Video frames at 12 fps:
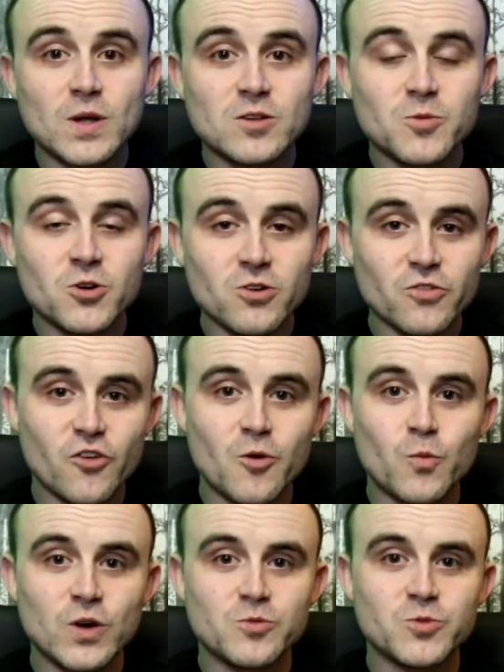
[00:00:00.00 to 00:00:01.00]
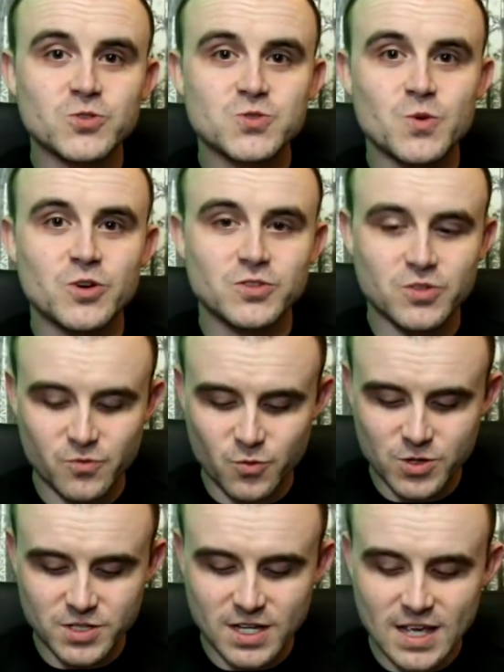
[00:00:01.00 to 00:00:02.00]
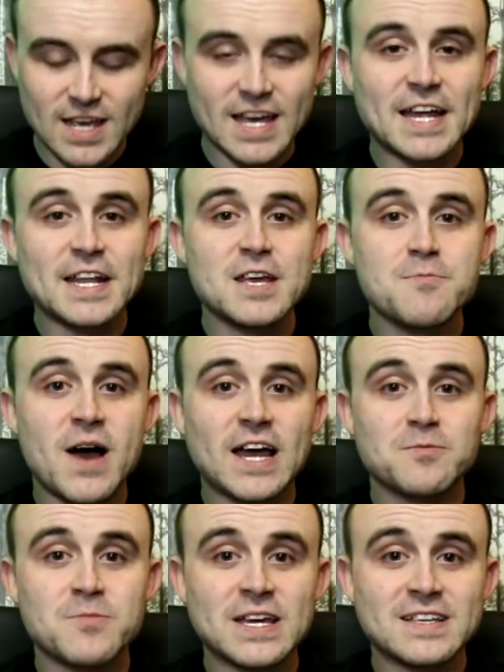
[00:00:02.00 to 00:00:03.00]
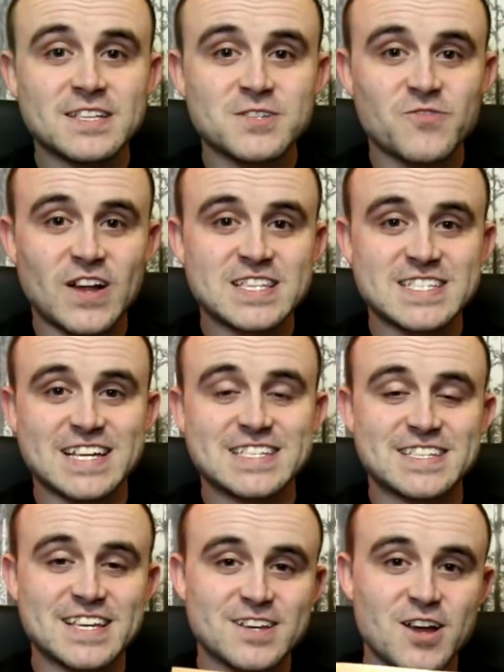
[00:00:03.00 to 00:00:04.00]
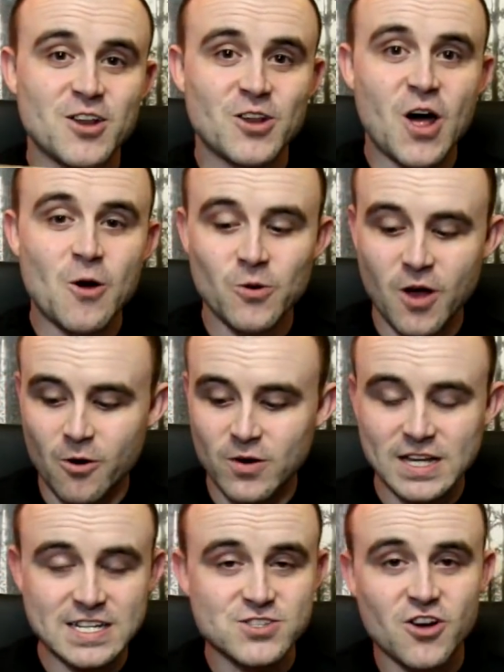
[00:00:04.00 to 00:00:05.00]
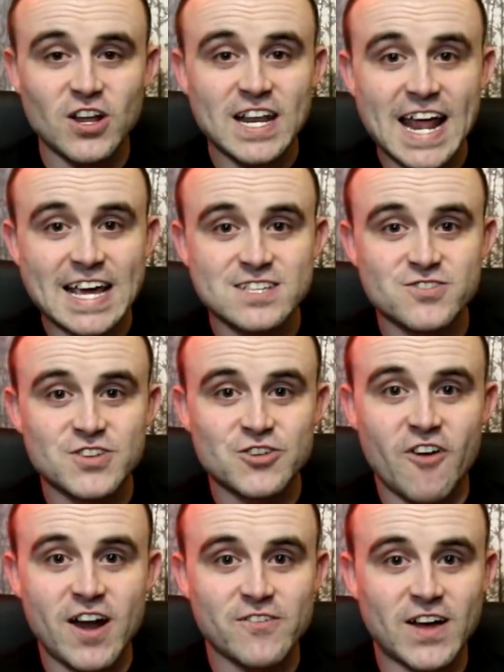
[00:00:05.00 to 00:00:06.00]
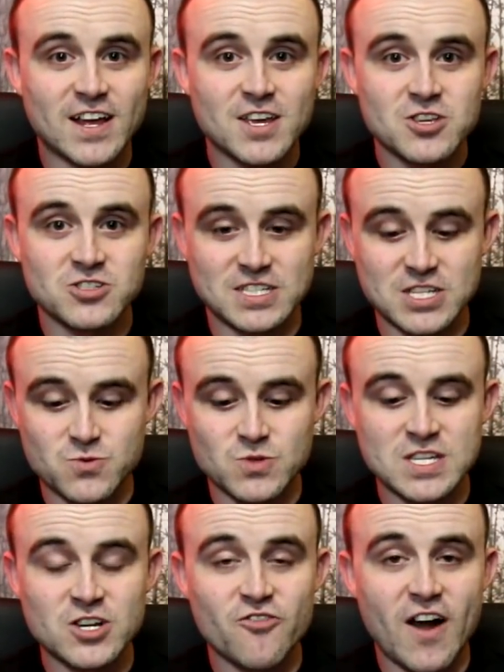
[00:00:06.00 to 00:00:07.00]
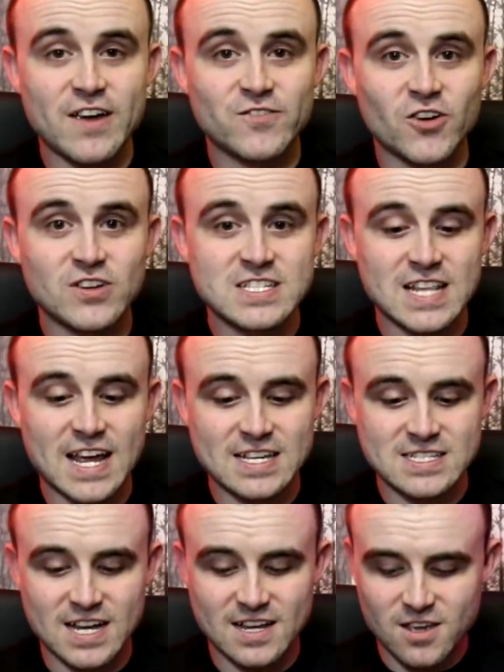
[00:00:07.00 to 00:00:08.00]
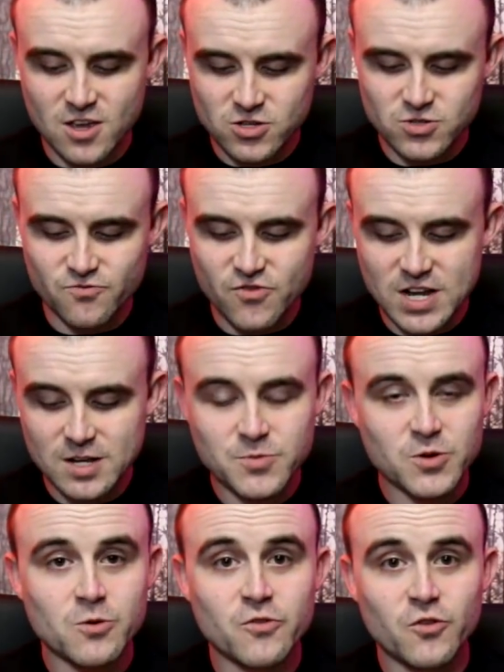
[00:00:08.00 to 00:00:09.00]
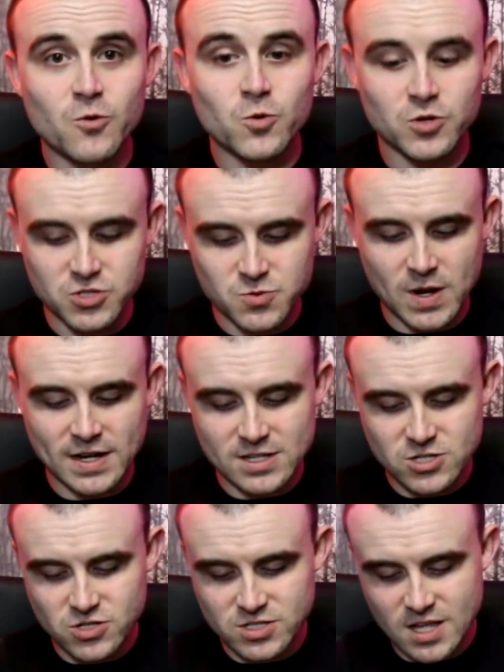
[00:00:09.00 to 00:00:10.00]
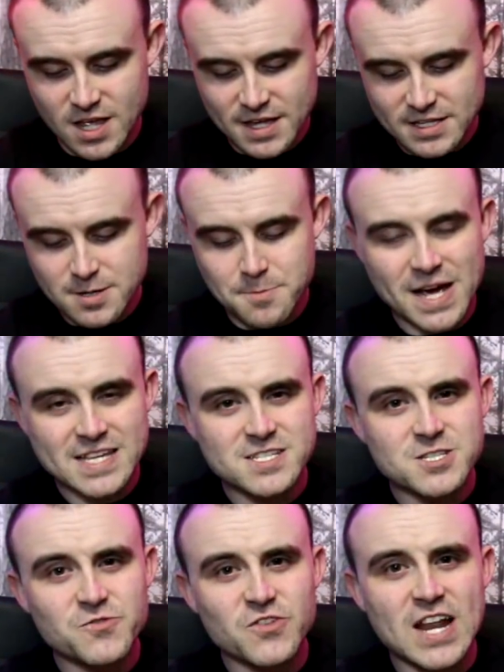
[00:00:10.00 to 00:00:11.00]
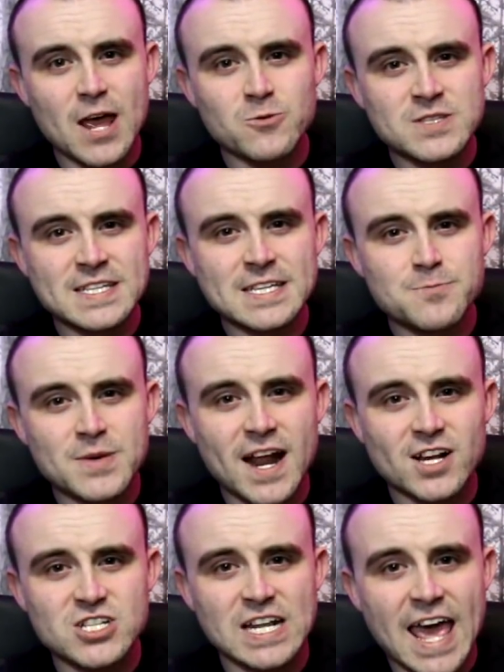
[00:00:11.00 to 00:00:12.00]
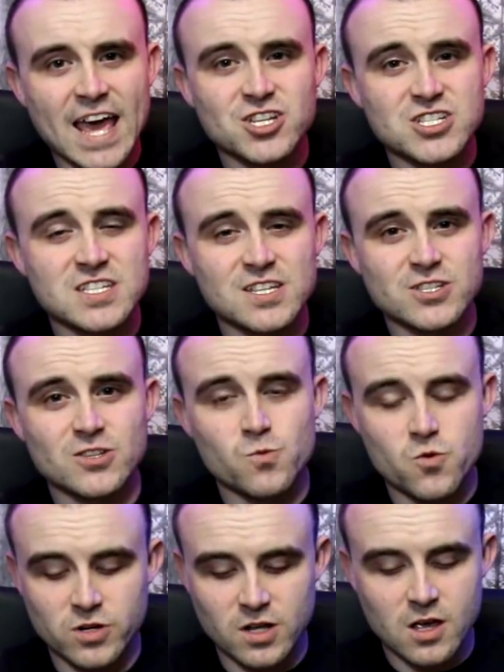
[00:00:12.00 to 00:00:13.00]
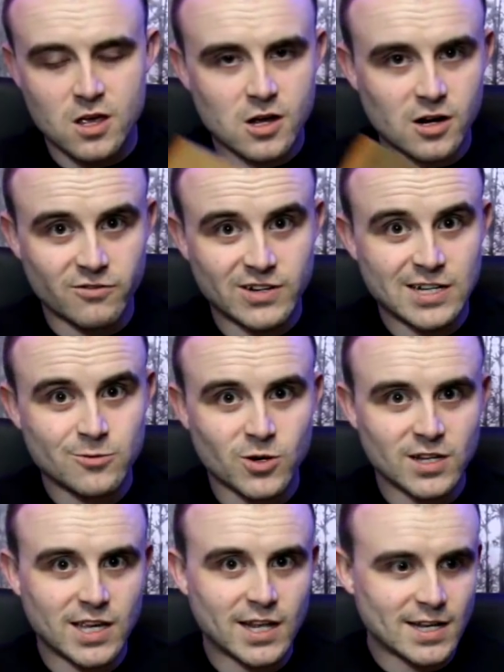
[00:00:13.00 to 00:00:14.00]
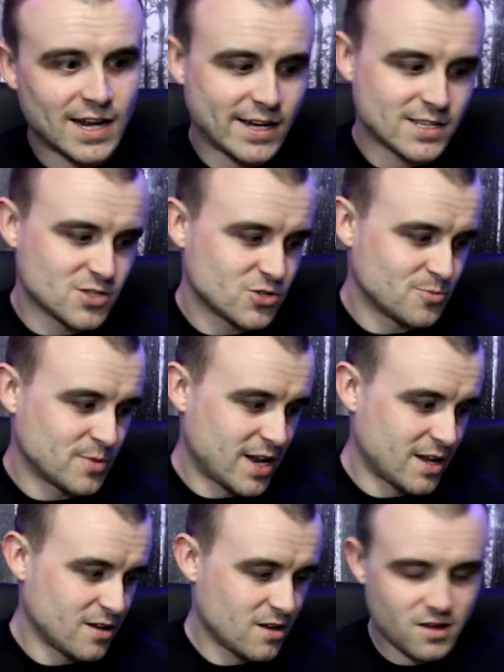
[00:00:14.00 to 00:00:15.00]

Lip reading: Wilmore from Wilmore's World of Wood, and he made me this fantastic logo, and he's got a laser engraver, so this was engraved on his laser. Some really beautiful wood as well, and it's amazing to feel how deep it actually etches into the wood. I really want to get a laser someday,